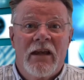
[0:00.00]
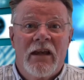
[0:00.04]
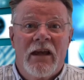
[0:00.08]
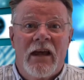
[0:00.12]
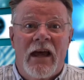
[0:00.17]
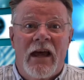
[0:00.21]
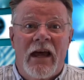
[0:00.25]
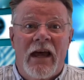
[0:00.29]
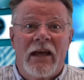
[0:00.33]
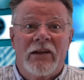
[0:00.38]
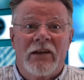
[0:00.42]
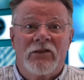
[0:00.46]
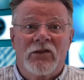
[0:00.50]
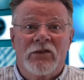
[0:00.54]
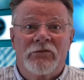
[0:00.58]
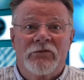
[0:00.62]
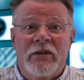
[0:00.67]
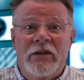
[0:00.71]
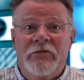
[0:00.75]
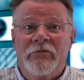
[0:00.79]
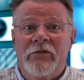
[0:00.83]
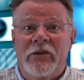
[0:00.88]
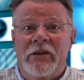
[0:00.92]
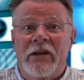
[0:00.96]
as of
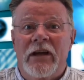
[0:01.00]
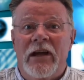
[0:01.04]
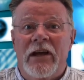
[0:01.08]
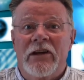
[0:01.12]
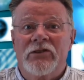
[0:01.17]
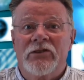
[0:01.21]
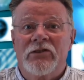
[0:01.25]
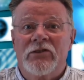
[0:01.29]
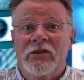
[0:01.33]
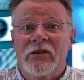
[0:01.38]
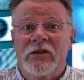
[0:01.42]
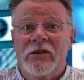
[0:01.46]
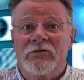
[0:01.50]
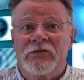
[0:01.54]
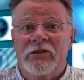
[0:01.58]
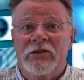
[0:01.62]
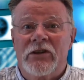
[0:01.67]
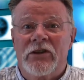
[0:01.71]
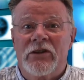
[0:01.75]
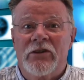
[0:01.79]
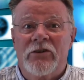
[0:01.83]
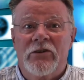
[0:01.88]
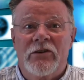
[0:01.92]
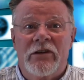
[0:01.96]
invocation of
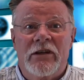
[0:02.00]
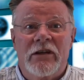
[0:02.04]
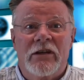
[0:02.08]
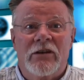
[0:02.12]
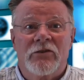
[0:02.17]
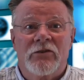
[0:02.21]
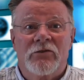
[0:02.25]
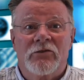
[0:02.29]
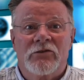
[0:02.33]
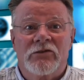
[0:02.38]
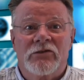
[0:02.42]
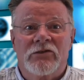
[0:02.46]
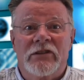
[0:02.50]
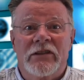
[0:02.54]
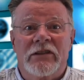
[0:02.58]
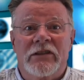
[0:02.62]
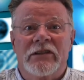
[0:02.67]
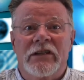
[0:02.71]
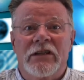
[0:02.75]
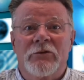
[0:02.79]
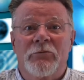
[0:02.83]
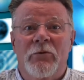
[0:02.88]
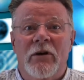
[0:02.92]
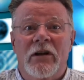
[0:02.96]
Security Clause
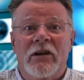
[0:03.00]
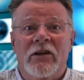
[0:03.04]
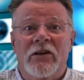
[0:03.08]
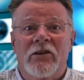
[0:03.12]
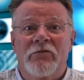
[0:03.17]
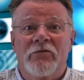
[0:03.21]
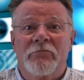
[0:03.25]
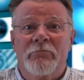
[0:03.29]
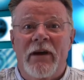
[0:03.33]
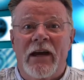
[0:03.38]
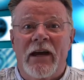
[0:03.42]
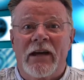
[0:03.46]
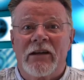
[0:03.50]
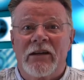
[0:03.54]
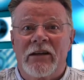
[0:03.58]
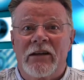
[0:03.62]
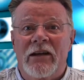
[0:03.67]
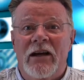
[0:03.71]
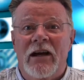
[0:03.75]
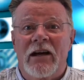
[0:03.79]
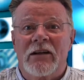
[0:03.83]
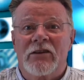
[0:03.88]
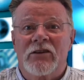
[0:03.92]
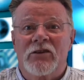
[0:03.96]
61 of Magna
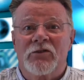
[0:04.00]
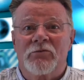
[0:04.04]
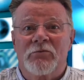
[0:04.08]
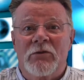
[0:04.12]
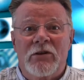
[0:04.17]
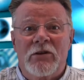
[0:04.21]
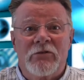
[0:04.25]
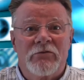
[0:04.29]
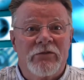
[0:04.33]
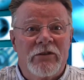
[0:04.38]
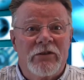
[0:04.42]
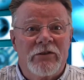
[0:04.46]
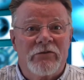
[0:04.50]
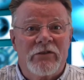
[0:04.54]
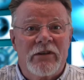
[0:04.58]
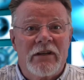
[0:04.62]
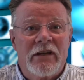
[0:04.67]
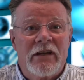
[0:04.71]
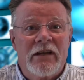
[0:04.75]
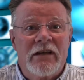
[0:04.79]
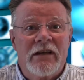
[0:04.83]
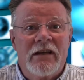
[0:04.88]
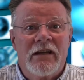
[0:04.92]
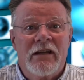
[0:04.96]
Carta
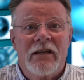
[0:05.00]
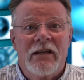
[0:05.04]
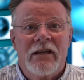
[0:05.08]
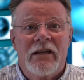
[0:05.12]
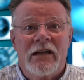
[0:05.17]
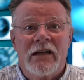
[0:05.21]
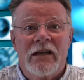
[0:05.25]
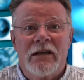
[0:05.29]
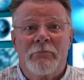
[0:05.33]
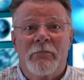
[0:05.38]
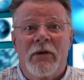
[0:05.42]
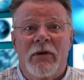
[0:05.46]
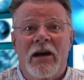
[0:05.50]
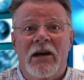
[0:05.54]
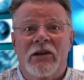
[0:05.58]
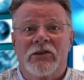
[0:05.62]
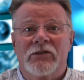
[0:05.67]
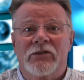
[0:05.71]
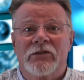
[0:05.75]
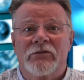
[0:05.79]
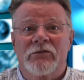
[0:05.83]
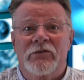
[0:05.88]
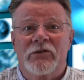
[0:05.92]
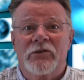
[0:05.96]
1215 in
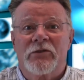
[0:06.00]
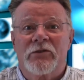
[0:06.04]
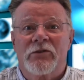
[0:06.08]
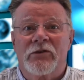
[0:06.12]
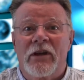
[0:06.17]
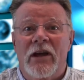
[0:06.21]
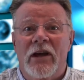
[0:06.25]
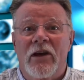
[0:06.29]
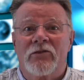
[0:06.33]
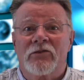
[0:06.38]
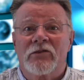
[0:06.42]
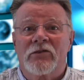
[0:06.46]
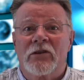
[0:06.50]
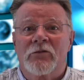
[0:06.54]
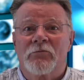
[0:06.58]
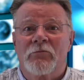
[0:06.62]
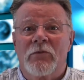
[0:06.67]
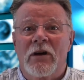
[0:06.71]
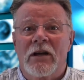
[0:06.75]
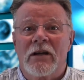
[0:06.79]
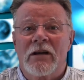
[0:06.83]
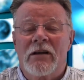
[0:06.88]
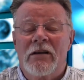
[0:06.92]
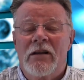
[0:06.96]
March of
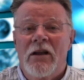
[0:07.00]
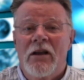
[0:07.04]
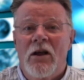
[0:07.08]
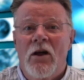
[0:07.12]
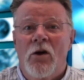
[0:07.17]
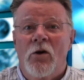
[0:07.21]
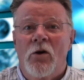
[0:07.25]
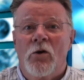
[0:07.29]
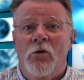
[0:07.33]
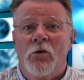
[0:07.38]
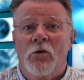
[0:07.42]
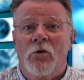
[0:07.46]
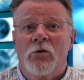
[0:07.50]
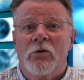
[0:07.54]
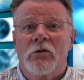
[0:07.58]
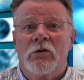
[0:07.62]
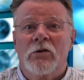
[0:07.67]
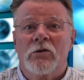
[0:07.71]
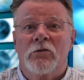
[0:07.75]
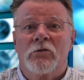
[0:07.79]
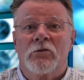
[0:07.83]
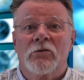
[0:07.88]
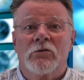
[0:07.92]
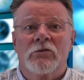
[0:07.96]
2001, all
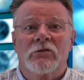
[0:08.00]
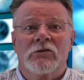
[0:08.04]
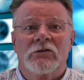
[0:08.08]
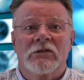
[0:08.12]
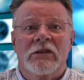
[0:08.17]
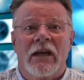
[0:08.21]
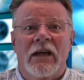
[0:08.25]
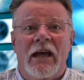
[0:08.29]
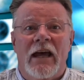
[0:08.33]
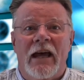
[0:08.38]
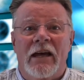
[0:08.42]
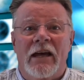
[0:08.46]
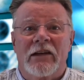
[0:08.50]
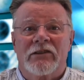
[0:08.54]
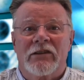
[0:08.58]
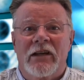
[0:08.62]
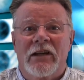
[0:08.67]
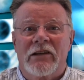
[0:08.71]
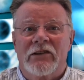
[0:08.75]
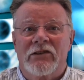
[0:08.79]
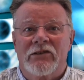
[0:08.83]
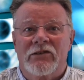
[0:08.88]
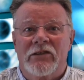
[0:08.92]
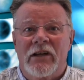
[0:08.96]
laws, acts
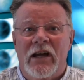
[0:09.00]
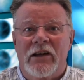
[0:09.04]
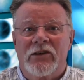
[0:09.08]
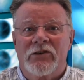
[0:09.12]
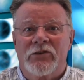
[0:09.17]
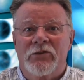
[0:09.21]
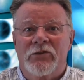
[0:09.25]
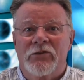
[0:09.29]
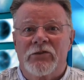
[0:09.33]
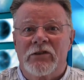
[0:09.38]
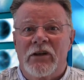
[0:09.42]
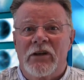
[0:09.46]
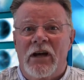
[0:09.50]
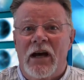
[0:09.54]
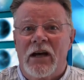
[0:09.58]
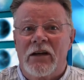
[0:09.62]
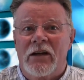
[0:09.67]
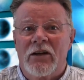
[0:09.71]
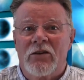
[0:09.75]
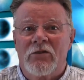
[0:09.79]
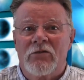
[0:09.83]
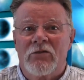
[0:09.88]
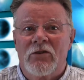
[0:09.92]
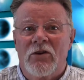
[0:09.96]
and statutes are
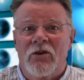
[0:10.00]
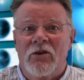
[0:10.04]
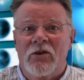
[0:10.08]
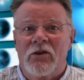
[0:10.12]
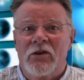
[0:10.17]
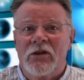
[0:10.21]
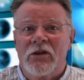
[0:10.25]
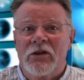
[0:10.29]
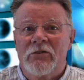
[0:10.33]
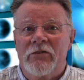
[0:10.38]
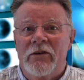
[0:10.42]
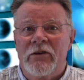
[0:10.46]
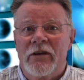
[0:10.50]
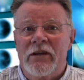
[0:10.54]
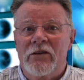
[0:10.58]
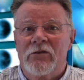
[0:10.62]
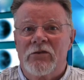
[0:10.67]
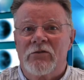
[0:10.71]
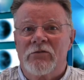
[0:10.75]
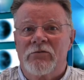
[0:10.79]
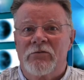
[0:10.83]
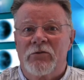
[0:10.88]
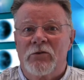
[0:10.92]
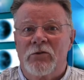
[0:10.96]
no longer of
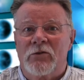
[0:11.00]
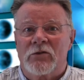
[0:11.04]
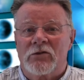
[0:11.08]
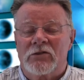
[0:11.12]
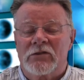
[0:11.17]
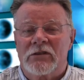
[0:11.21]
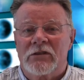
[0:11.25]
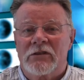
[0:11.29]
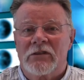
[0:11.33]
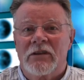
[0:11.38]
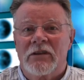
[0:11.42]
legal force,